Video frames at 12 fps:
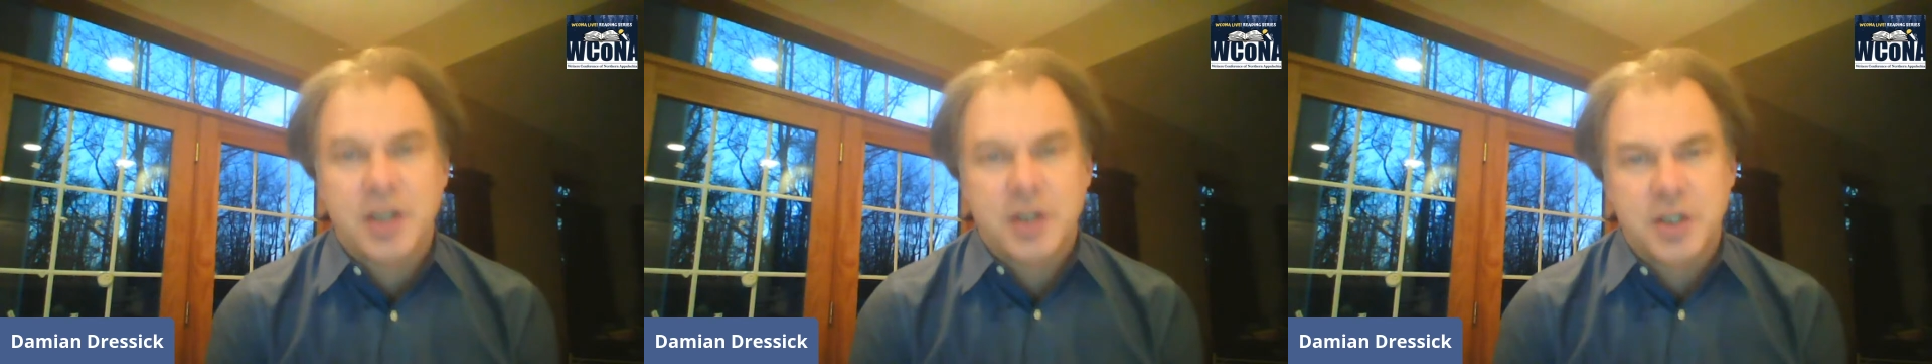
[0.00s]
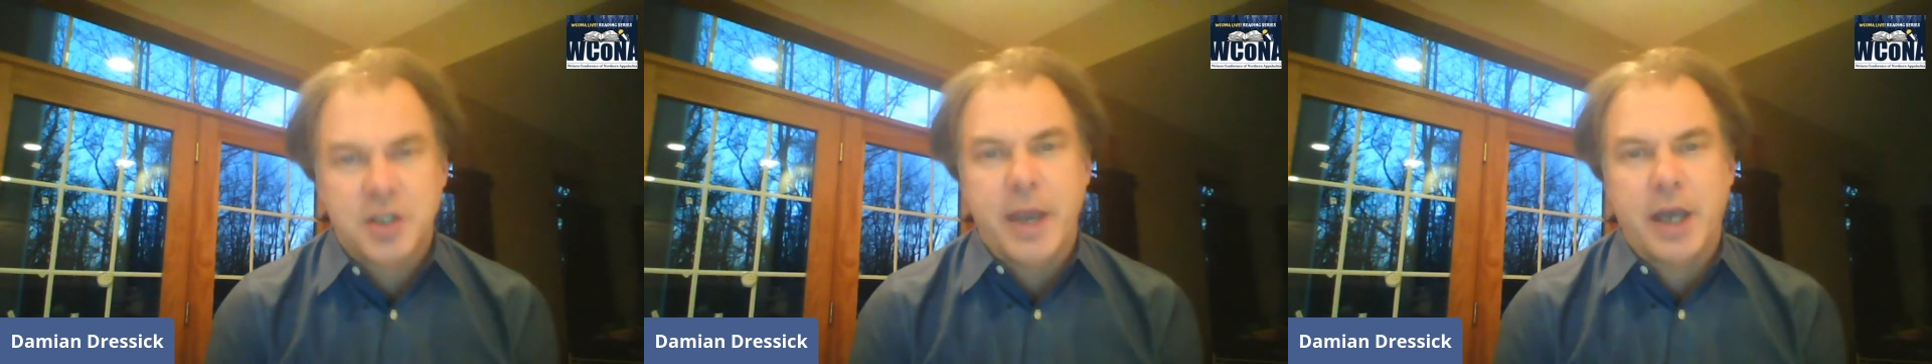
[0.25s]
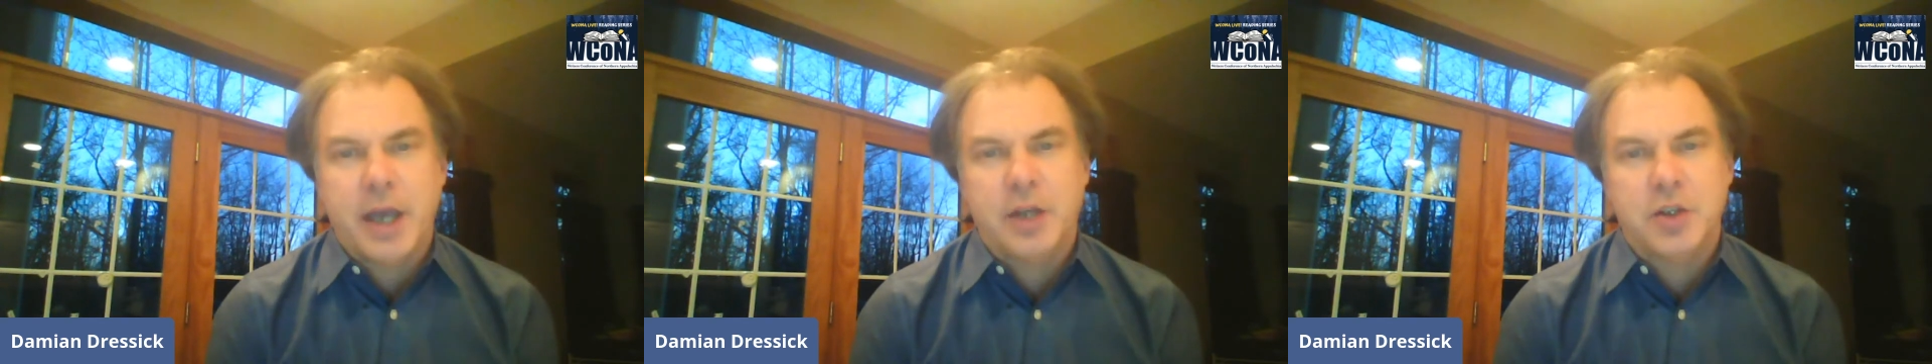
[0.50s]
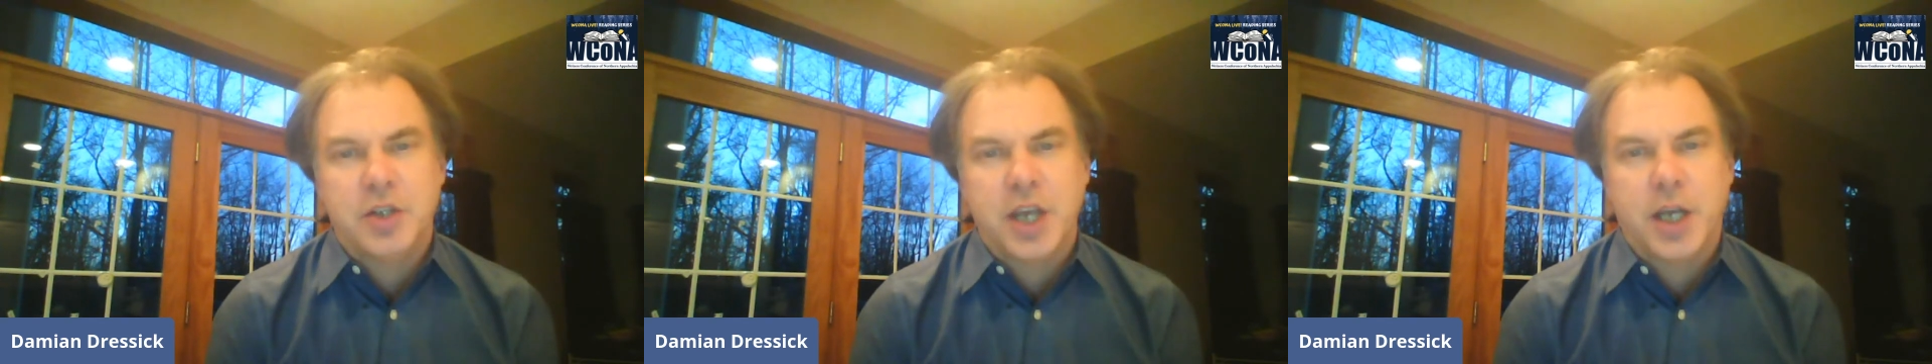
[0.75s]
to demand
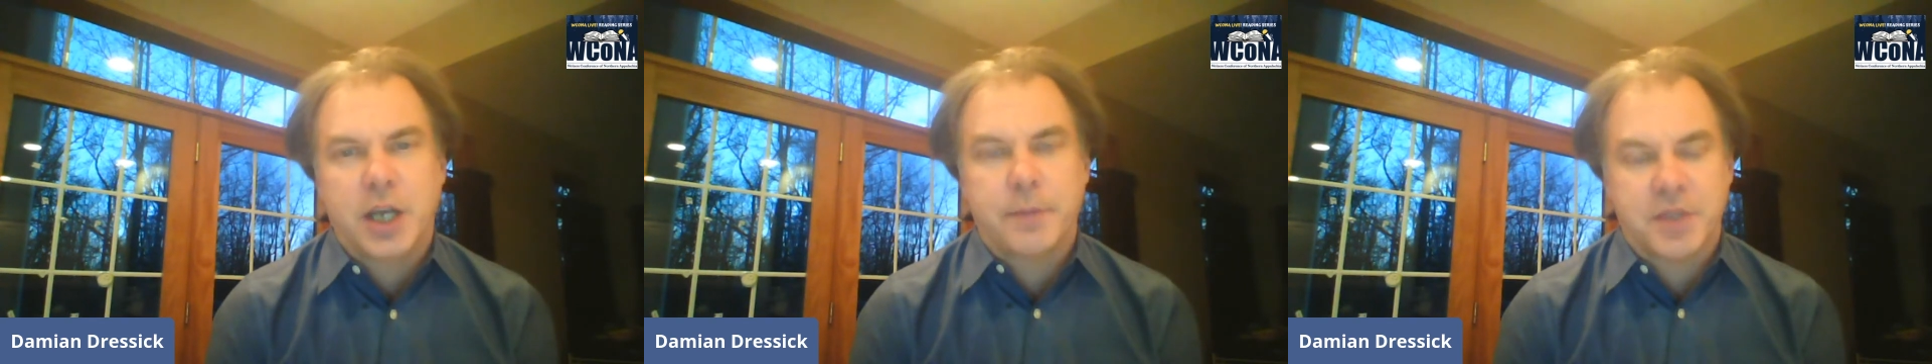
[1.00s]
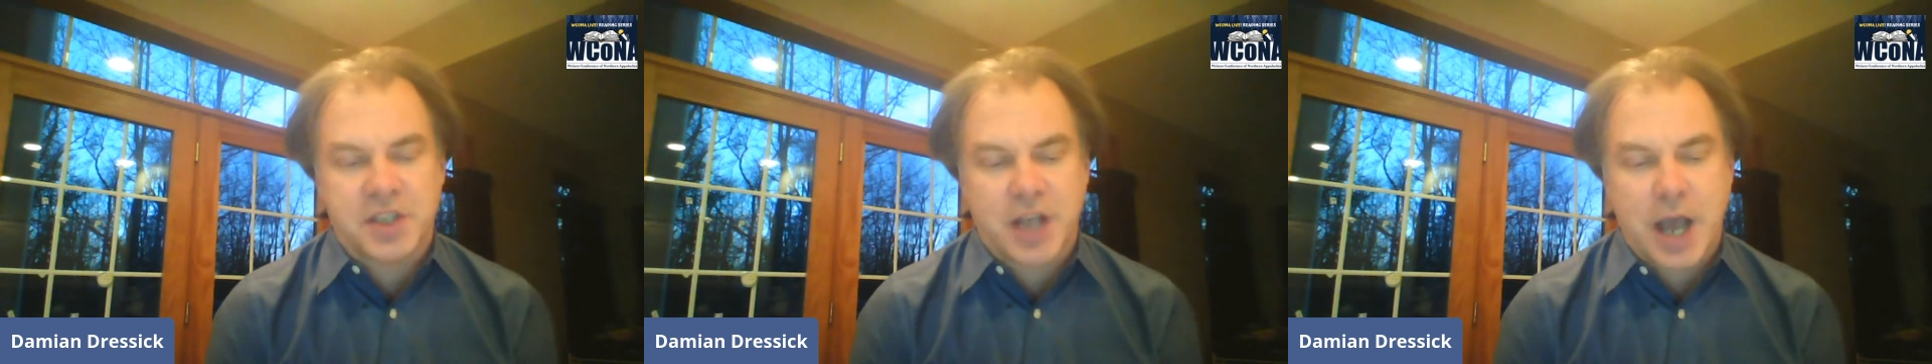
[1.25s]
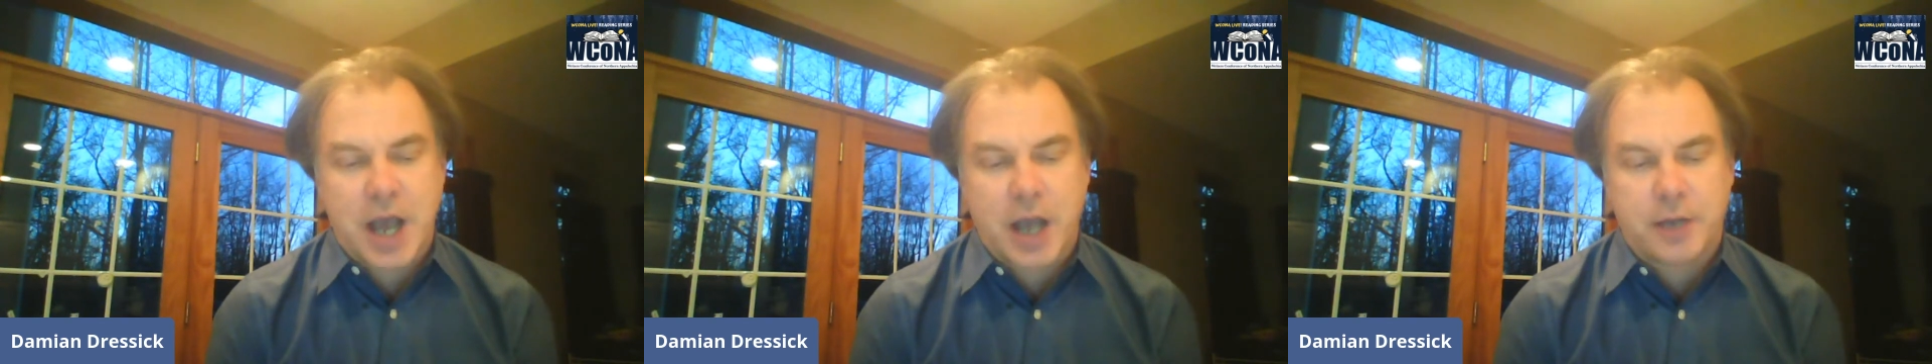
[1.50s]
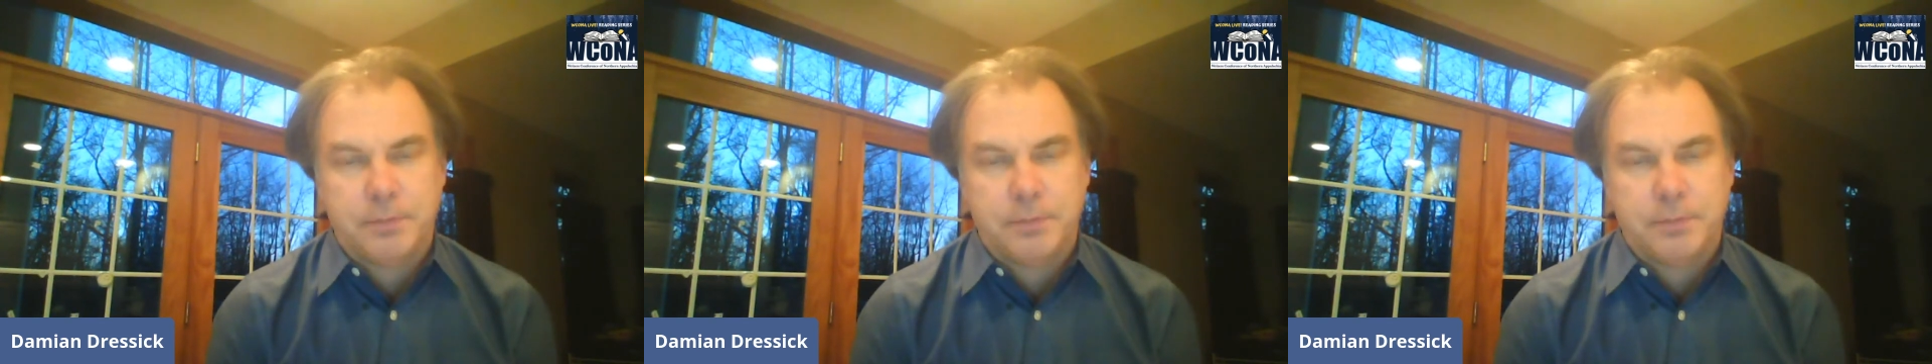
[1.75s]
you take up the slack.